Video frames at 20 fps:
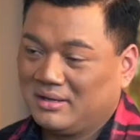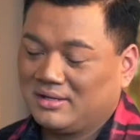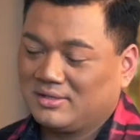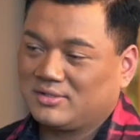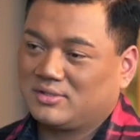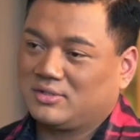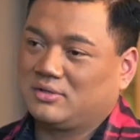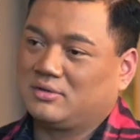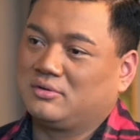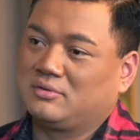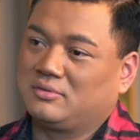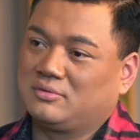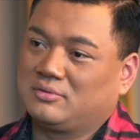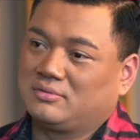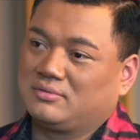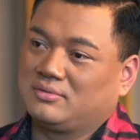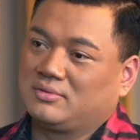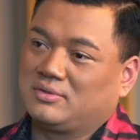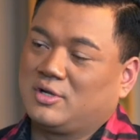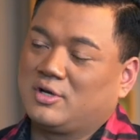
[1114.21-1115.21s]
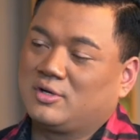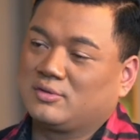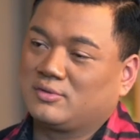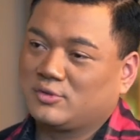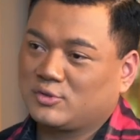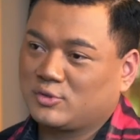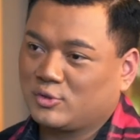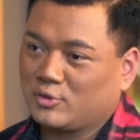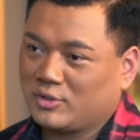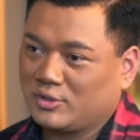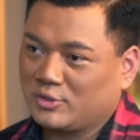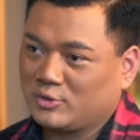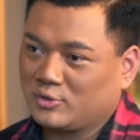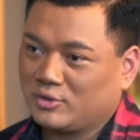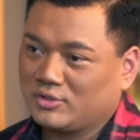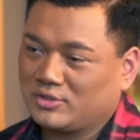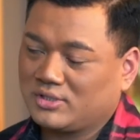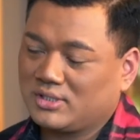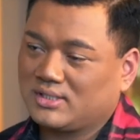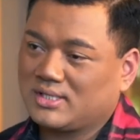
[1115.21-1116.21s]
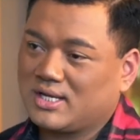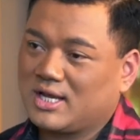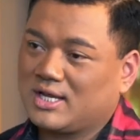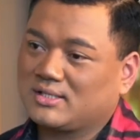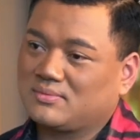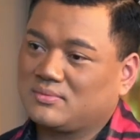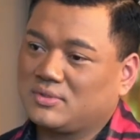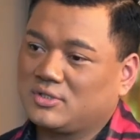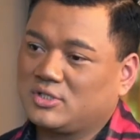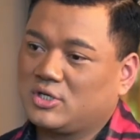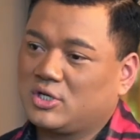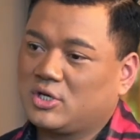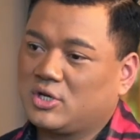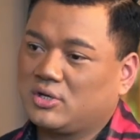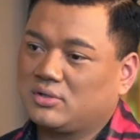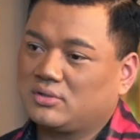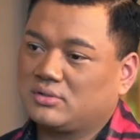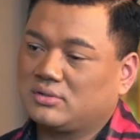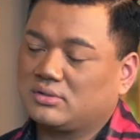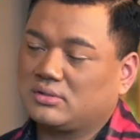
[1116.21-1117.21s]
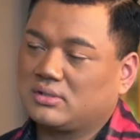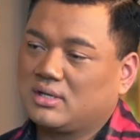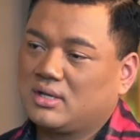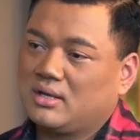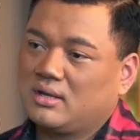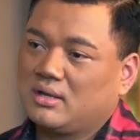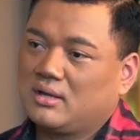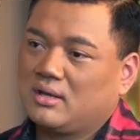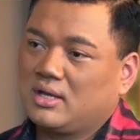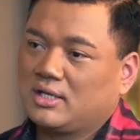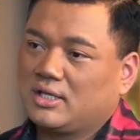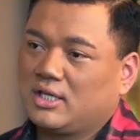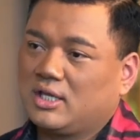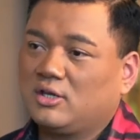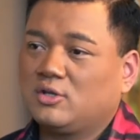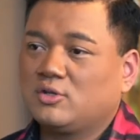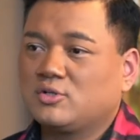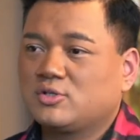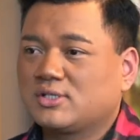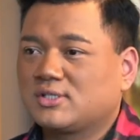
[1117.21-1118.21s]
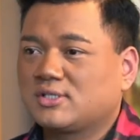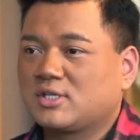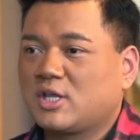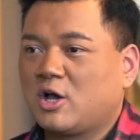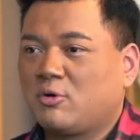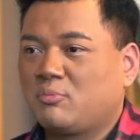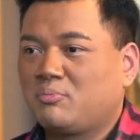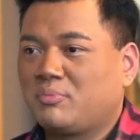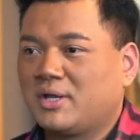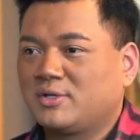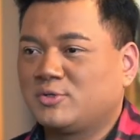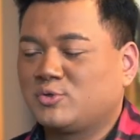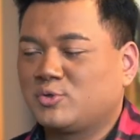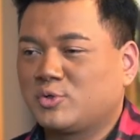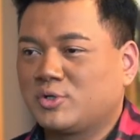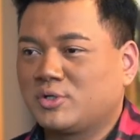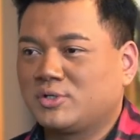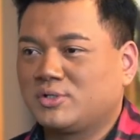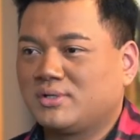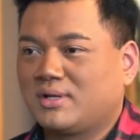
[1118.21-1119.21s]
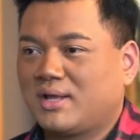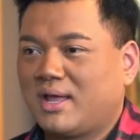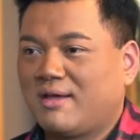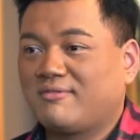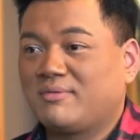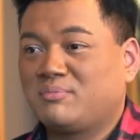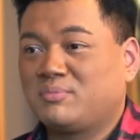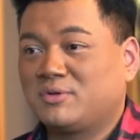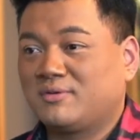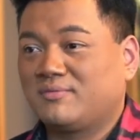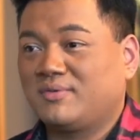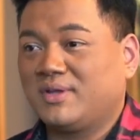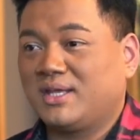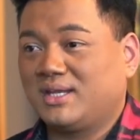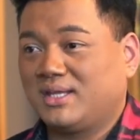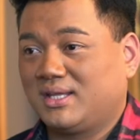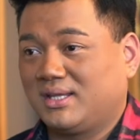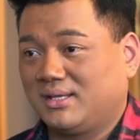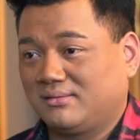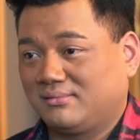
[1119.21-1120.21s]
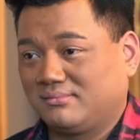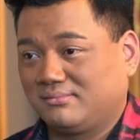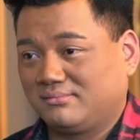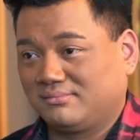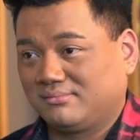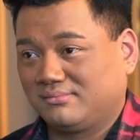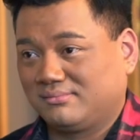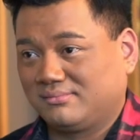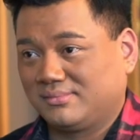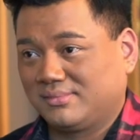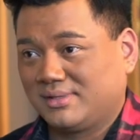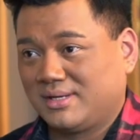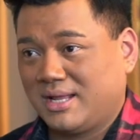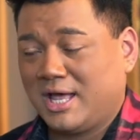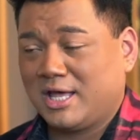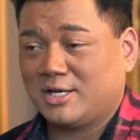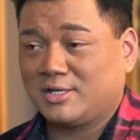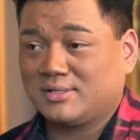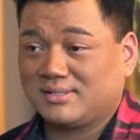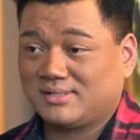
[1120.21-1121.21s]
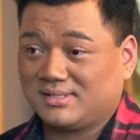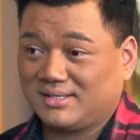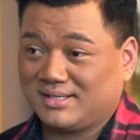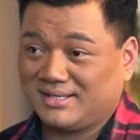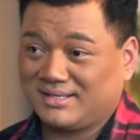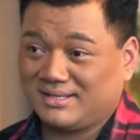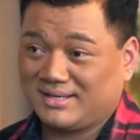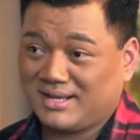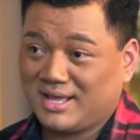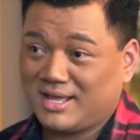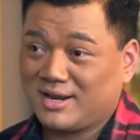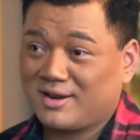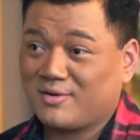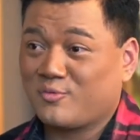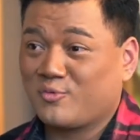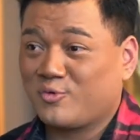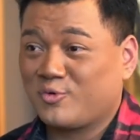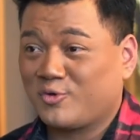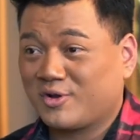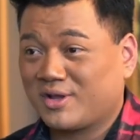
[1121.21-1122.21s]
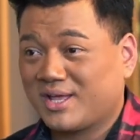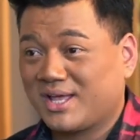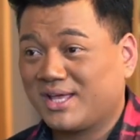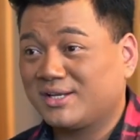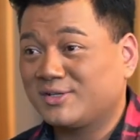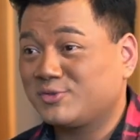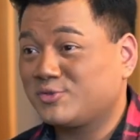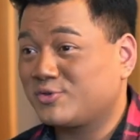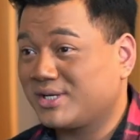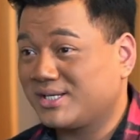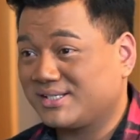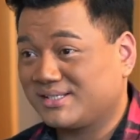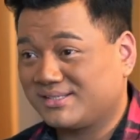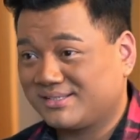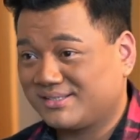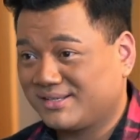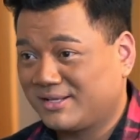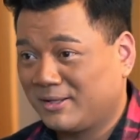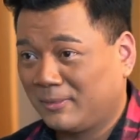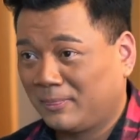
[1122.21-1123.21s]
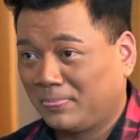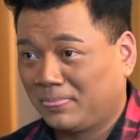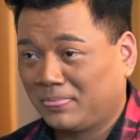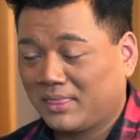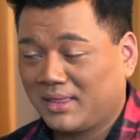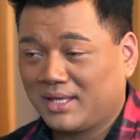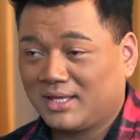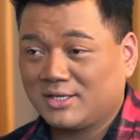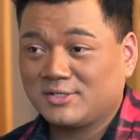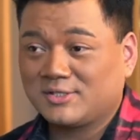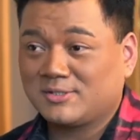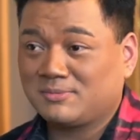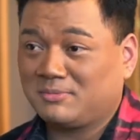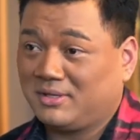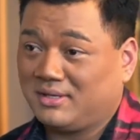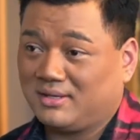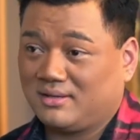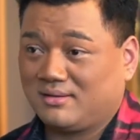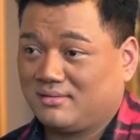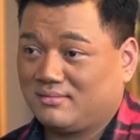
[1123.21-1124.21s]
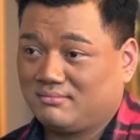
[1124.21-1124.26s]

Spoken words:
So long story short, she's asked me, she goes, can you just help my daughter have a bit of etiquette? How to sit, how to walk, how to dress, how to speak,